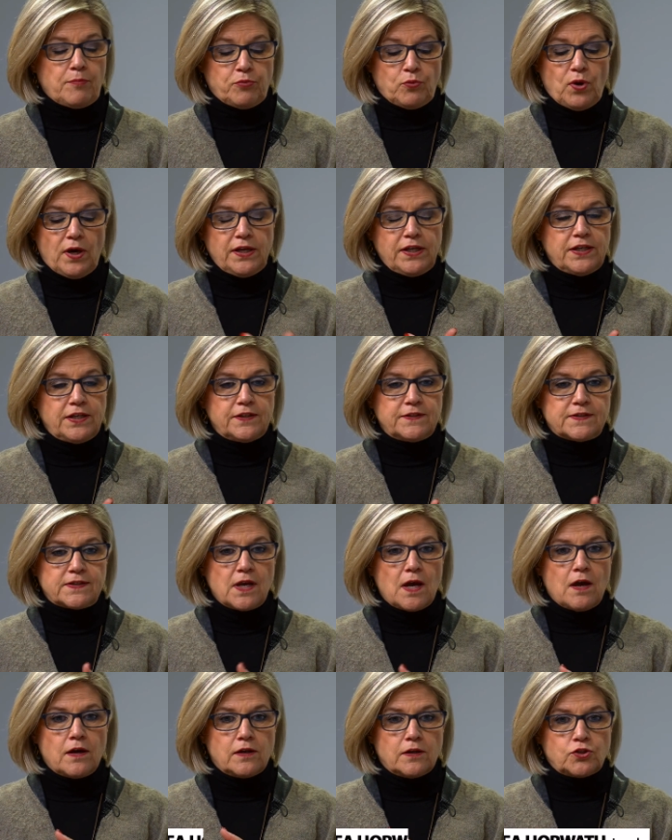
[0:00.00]
One is
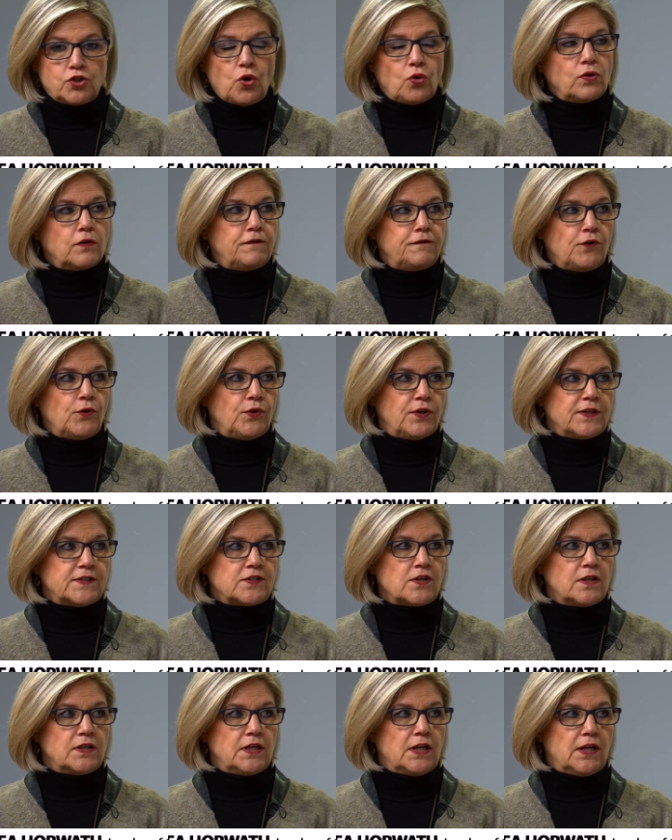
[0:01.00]
total focus
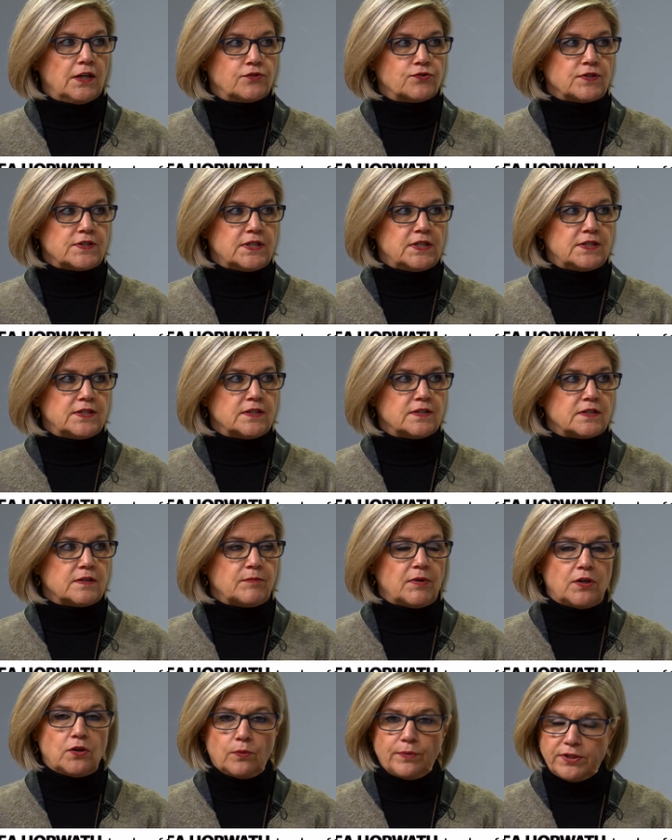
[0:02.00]
on the electricity system.
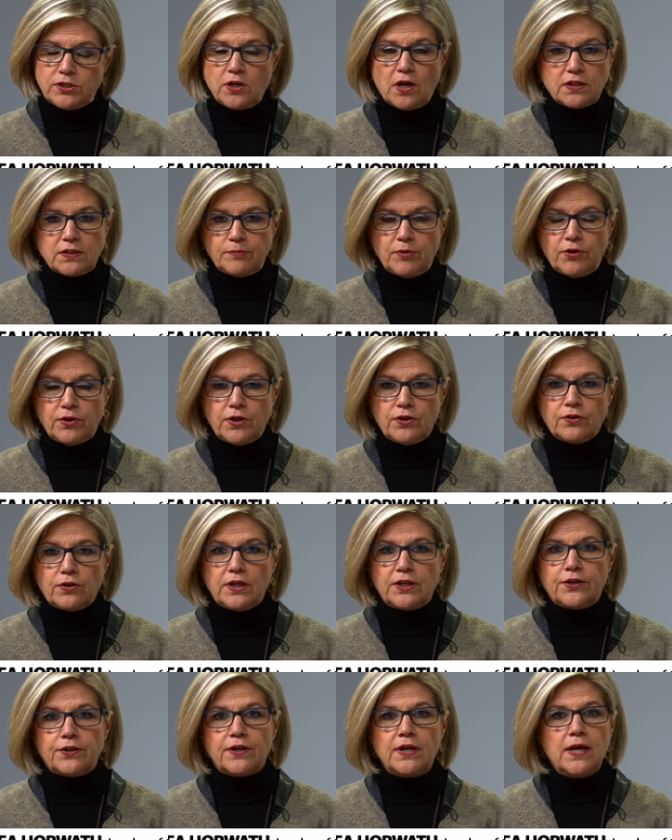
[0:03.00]
I know we talked about it
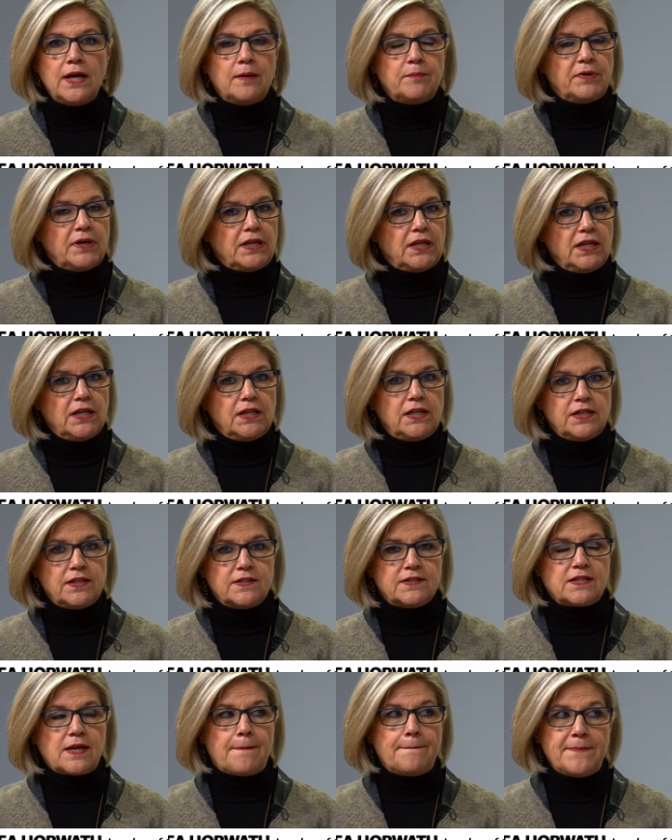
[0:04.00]
earlier, but it
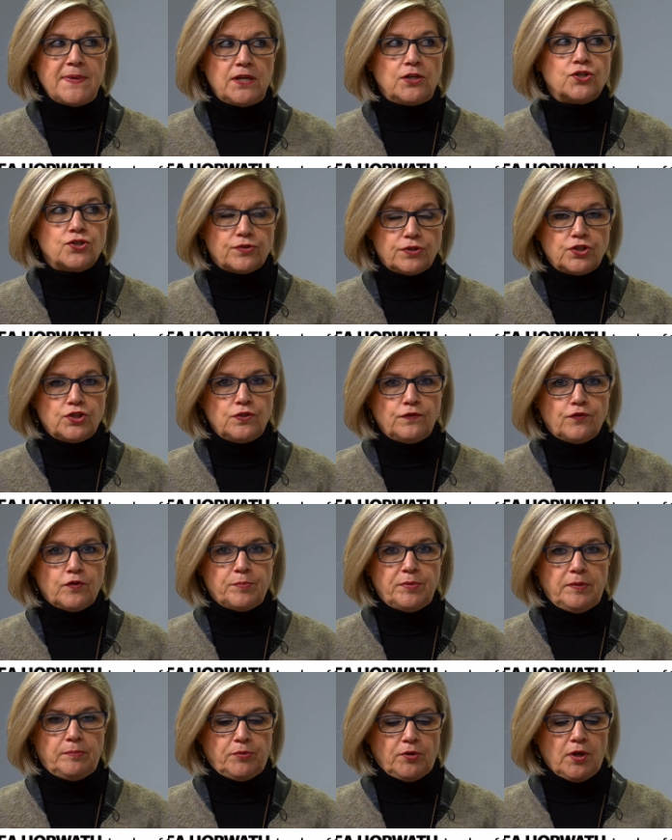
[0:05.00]
is a major issue for
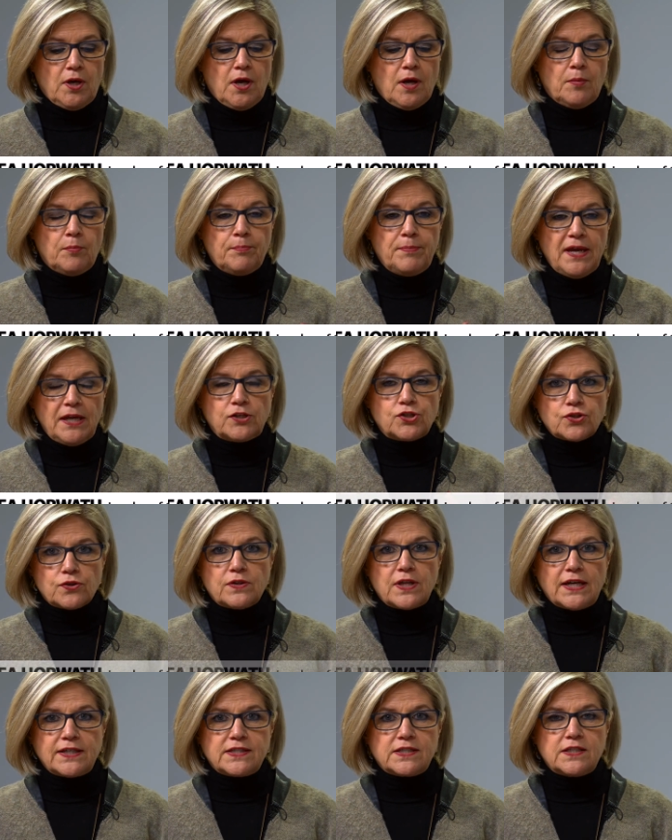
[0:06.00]
people. Make sure
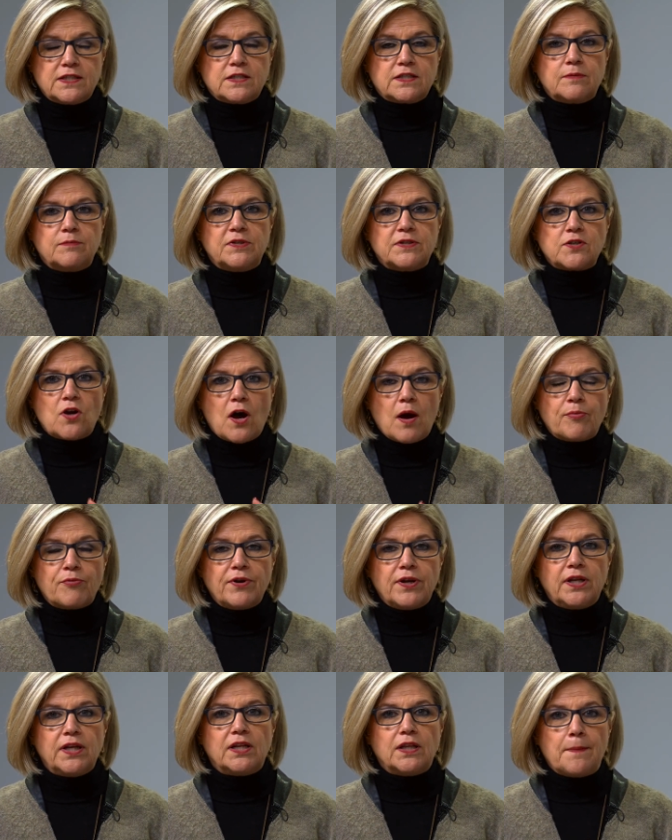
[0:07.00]
that system is
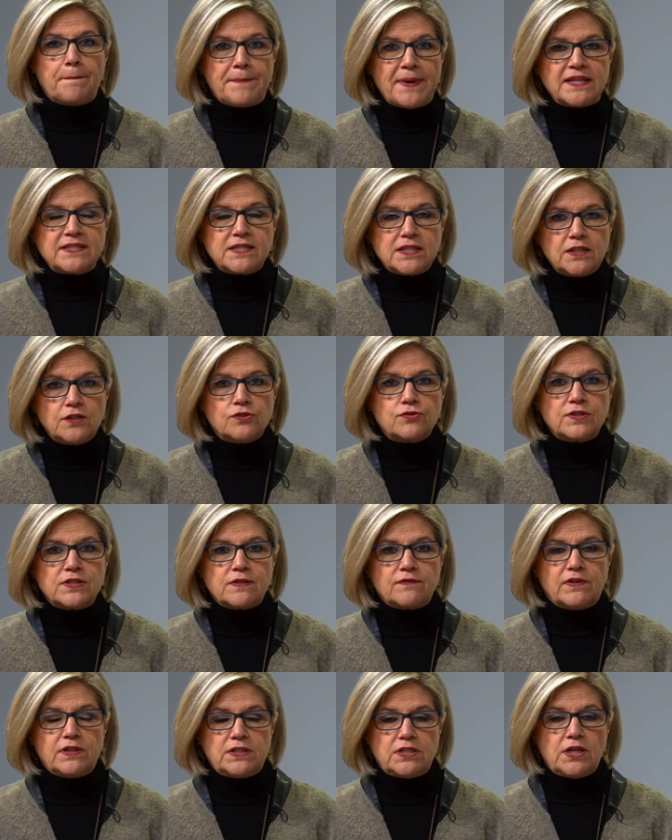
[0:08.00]
operating in the best interest of
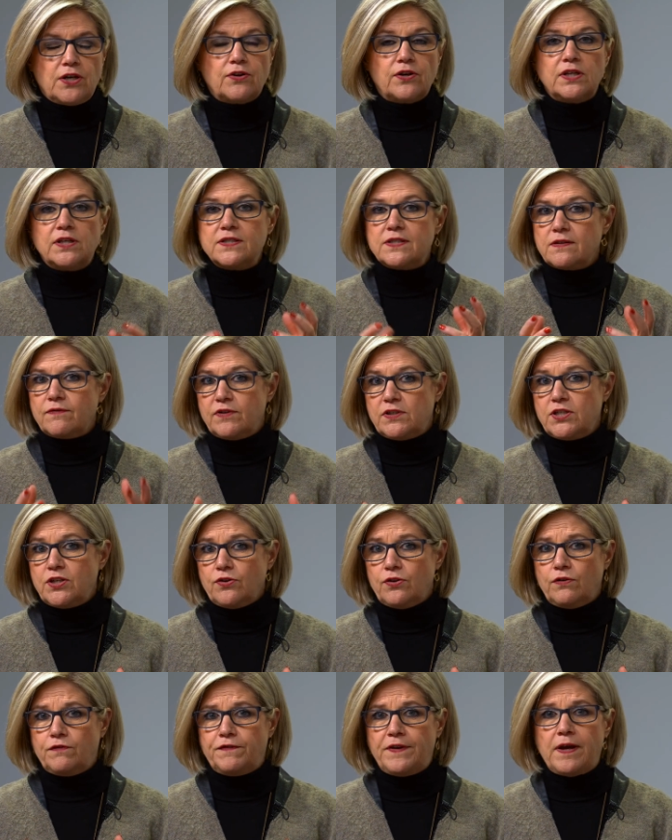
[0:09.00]
Ontarians, of
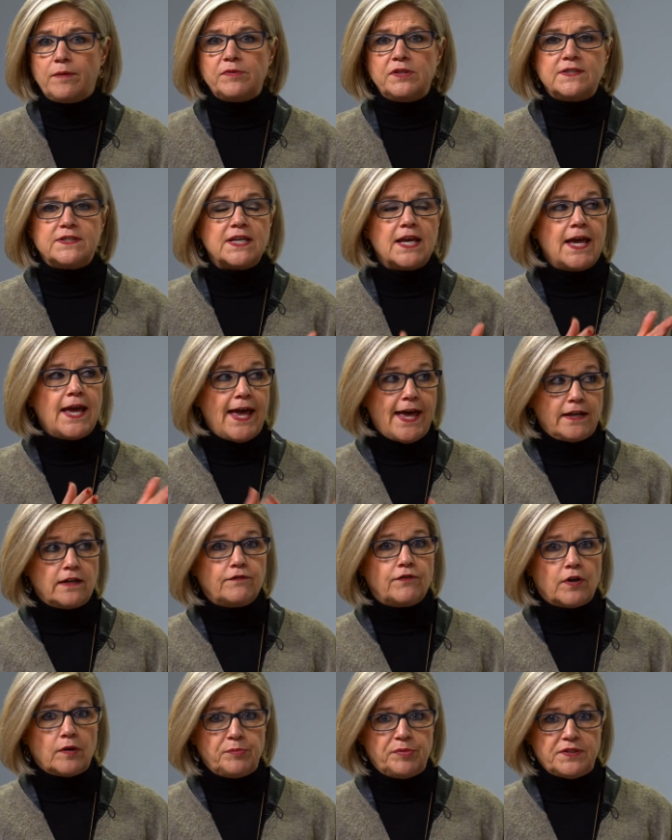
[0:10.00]
Ontario families, and of
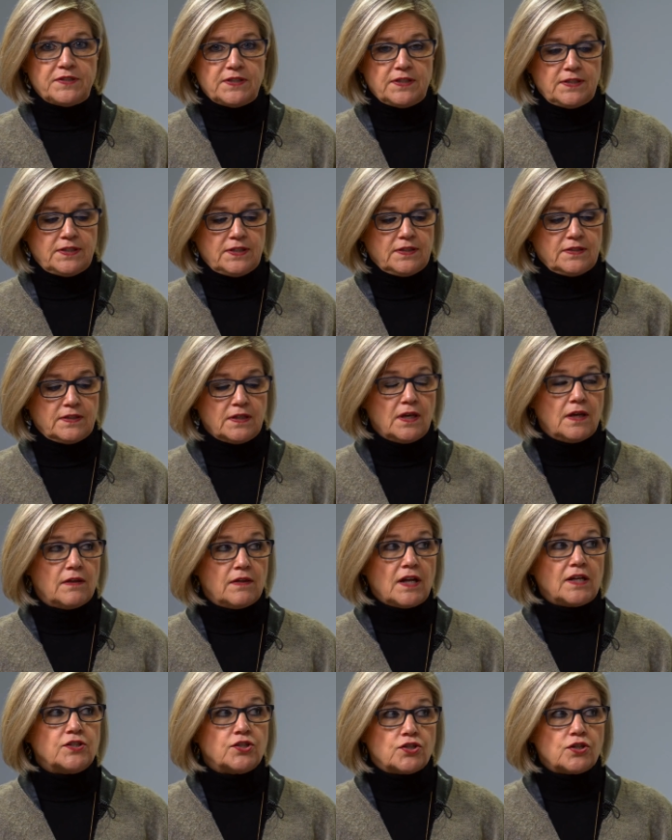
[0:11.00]
our businesses.
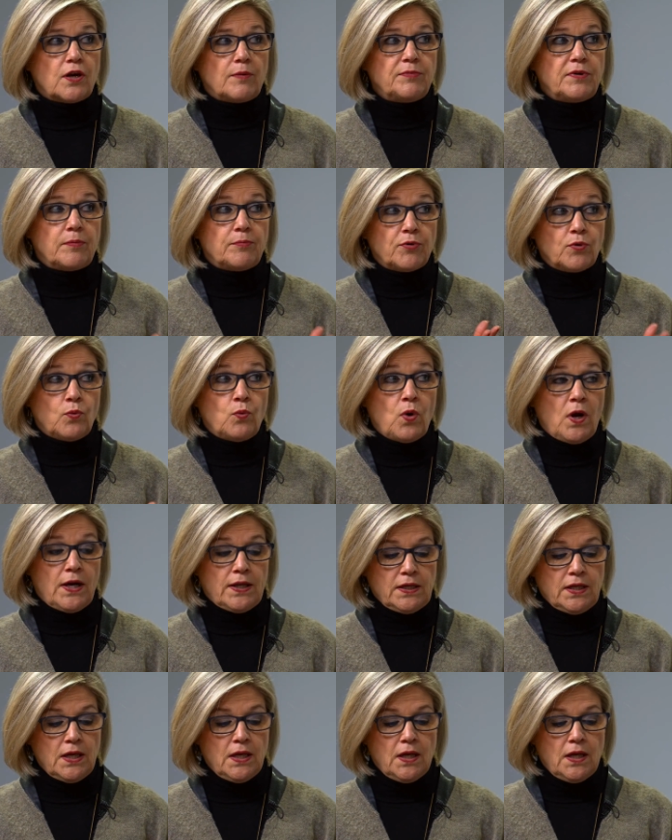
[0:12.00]
That's job number one.